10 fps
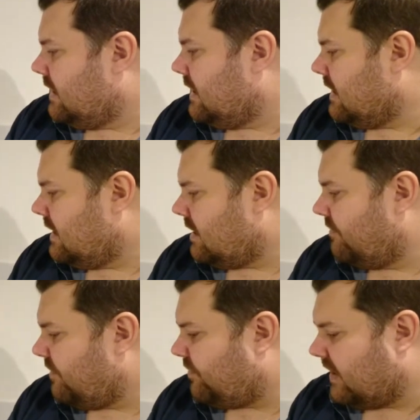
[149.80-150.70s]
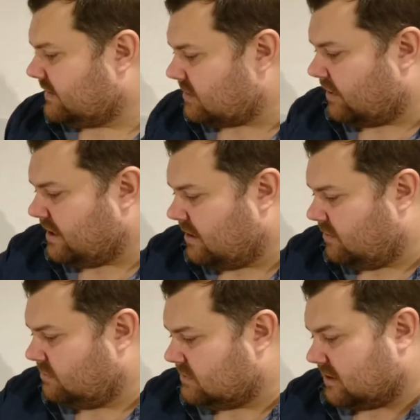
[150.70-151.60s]
Other things I
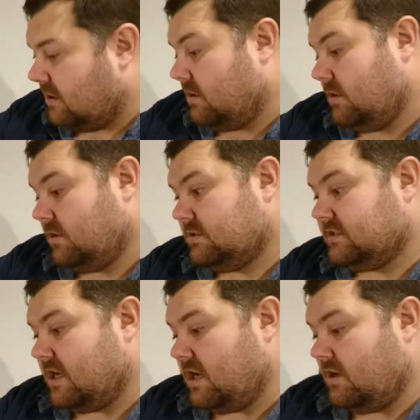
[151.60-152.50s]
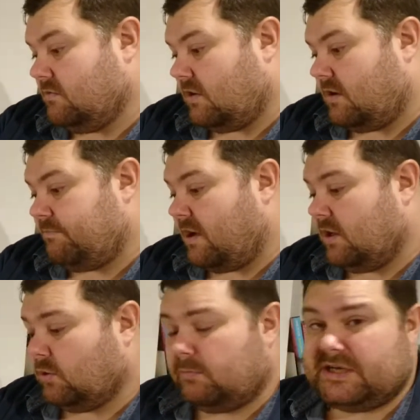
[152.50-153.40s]
use, so I
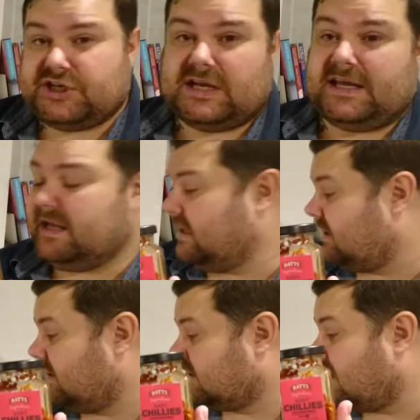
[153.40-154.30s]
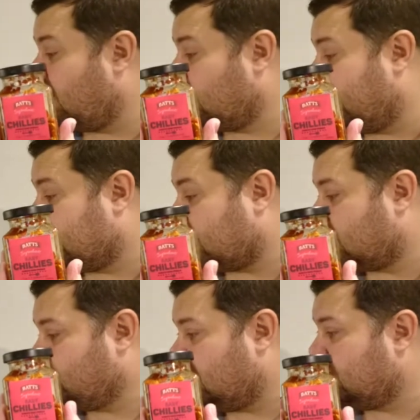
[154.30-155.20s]
buy all my chili, garlic,
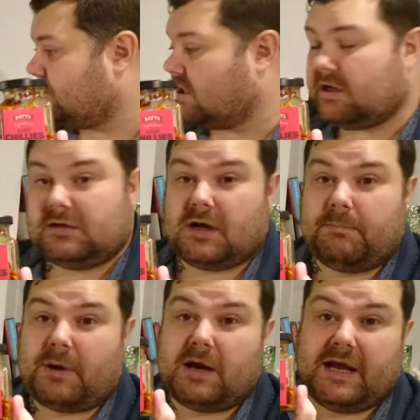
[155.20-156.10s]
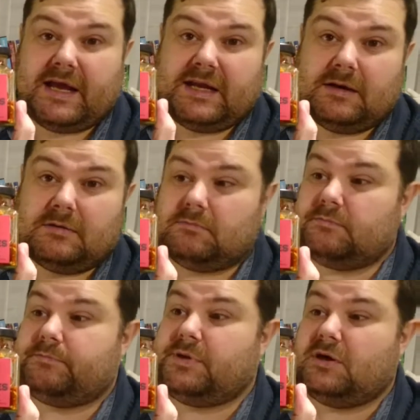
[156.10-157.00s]
ginger. I buy it in
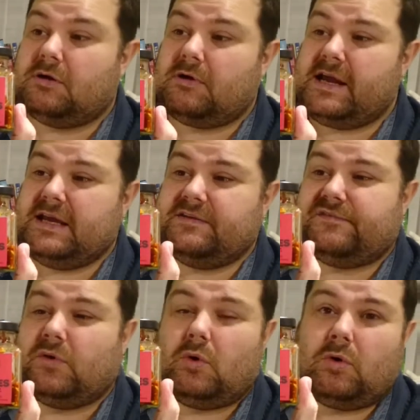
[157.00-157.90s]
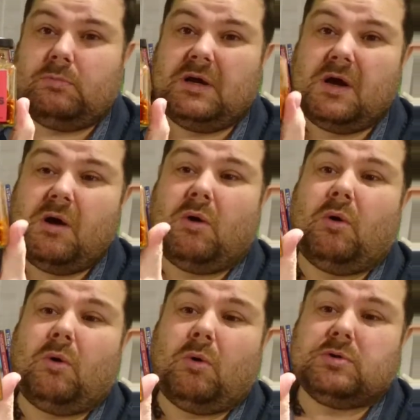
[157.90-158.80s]
pureed form
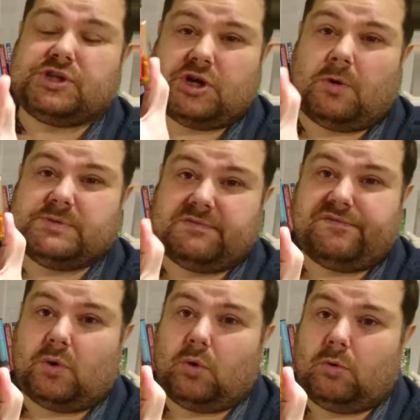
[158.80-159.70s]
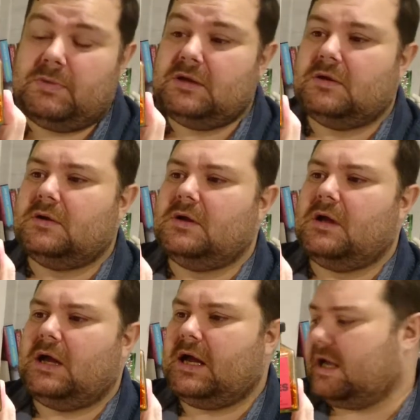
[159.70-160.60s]
or chopped form,
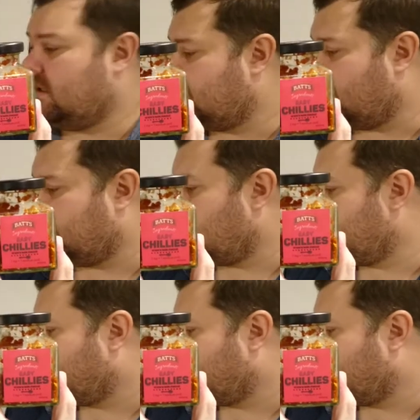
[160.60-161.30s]
and I